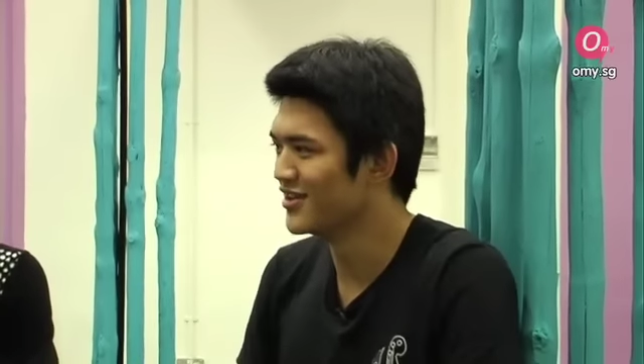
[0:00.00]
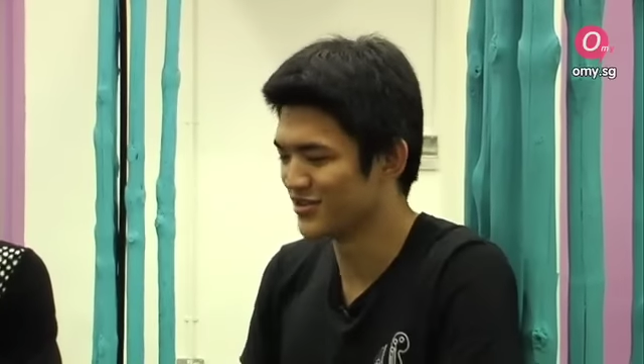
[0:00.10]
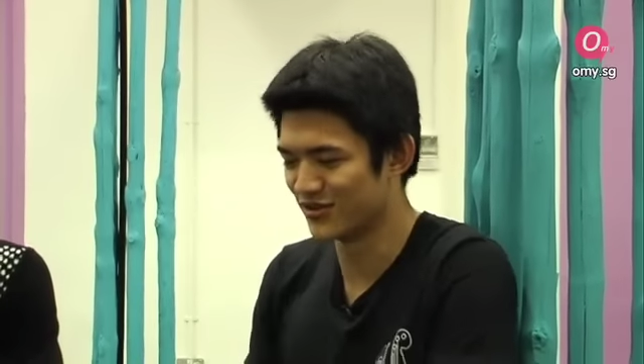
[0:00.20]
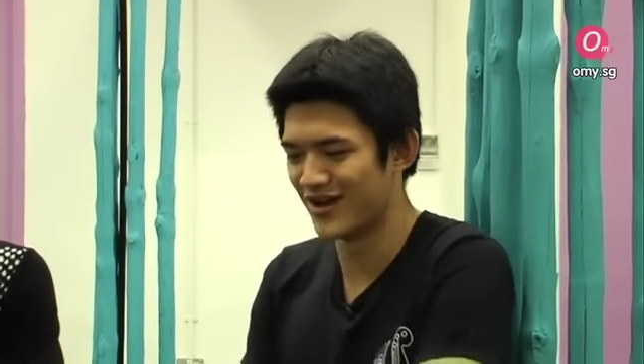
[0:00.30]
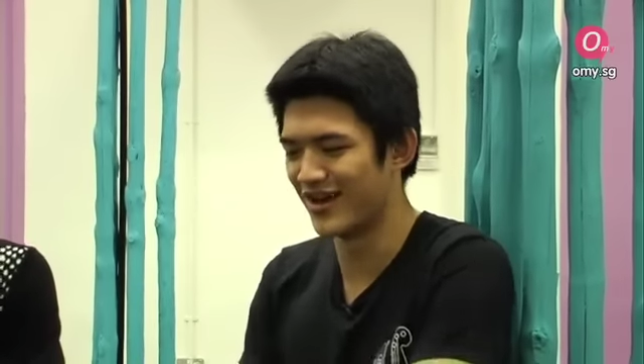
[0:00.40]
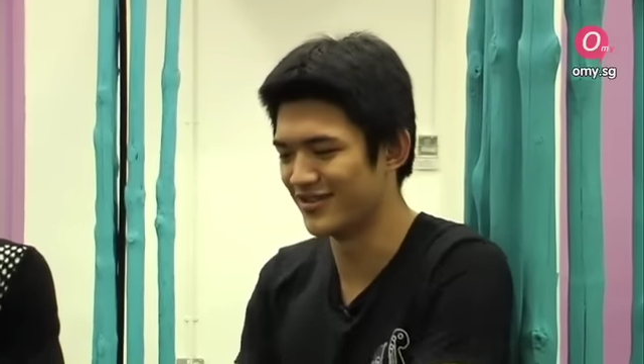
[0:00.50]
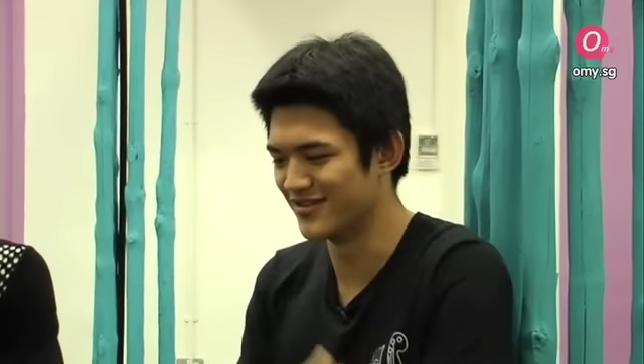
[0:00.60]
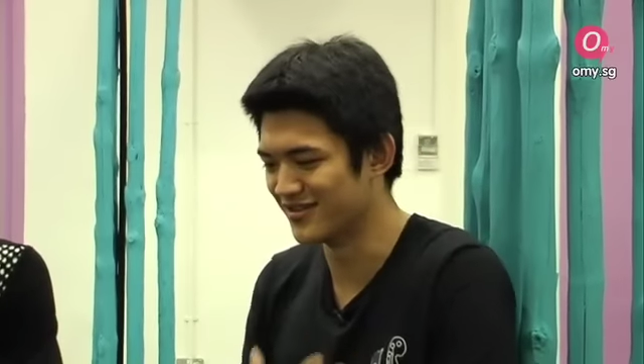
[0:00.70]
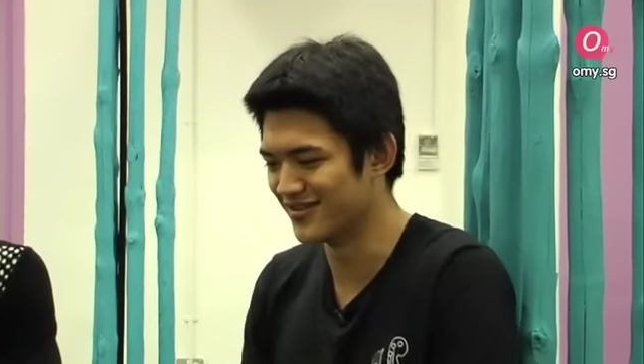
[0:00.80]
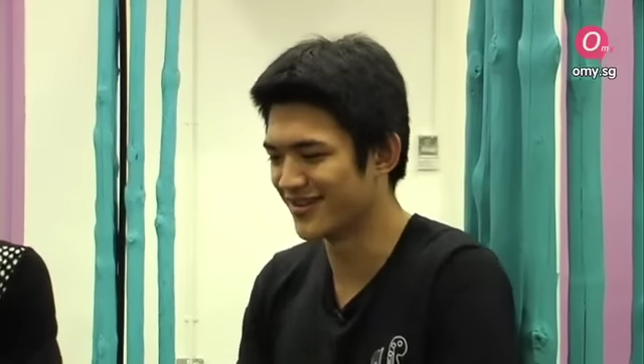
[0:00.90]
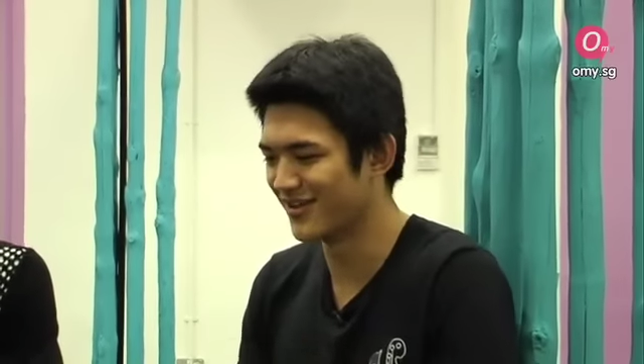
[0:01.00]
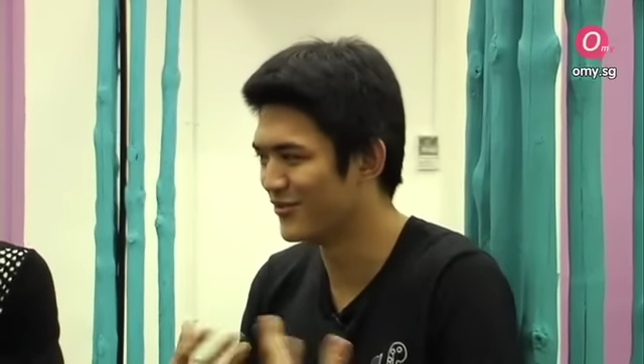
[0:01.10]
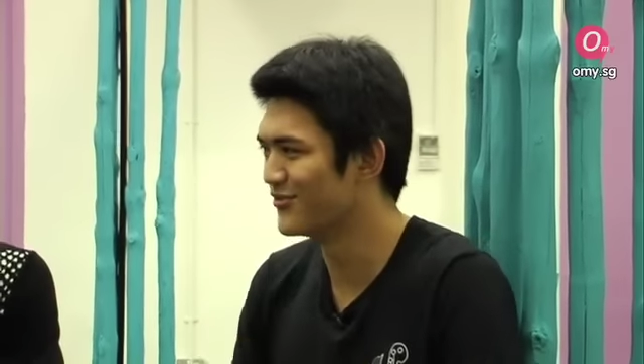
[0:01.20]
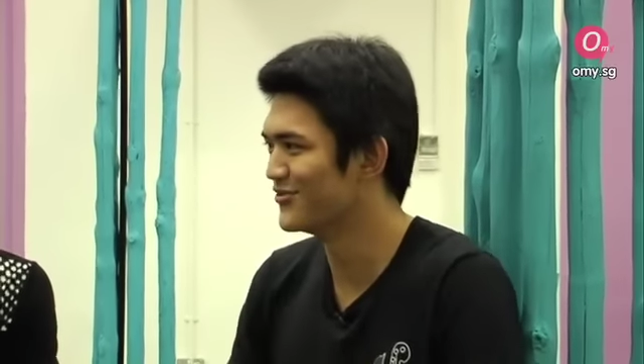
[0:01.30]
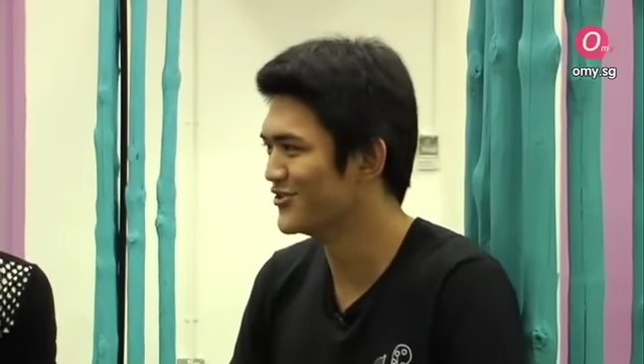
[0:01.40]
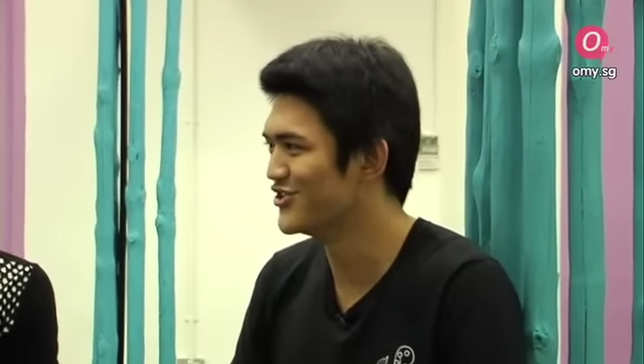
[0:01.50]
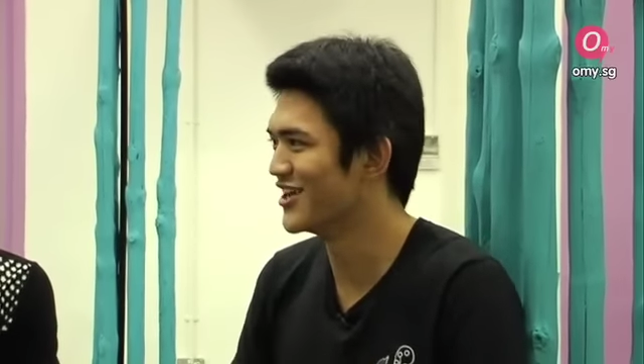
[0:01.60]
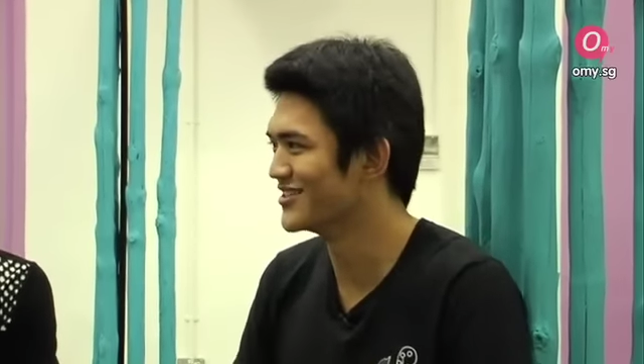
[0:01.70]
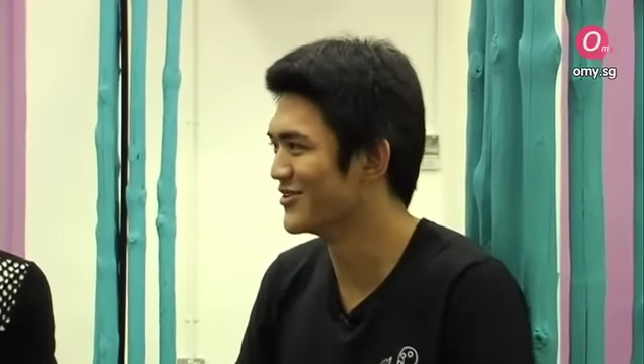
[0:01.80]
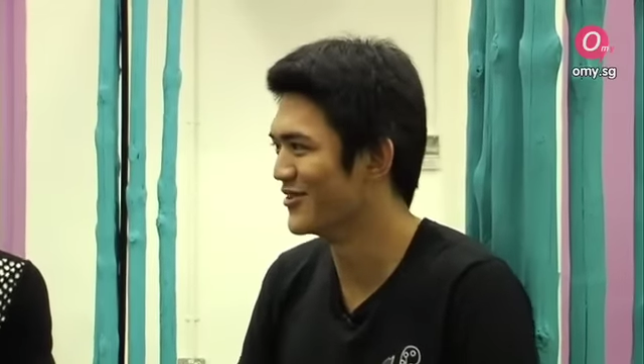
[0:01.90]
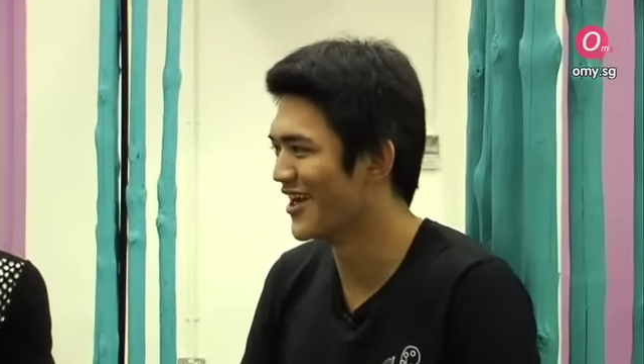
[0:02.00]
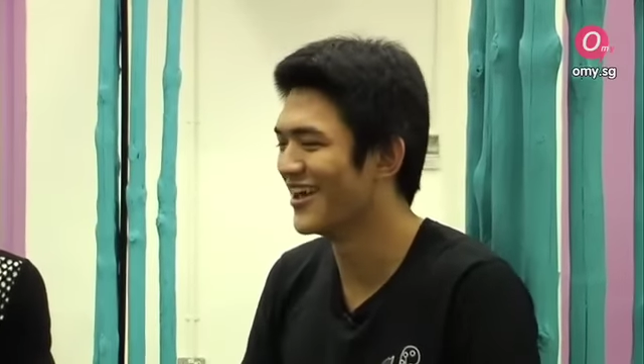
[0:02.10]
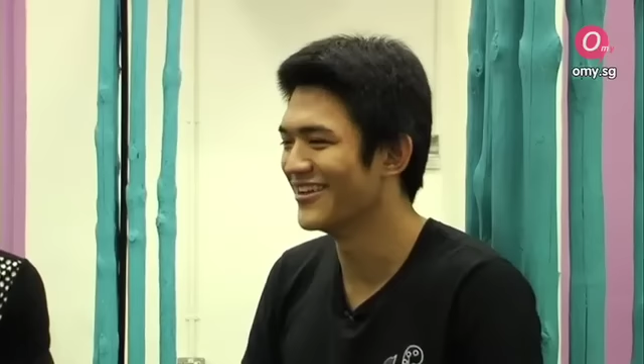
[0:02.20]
so I had to kind of shed some of that.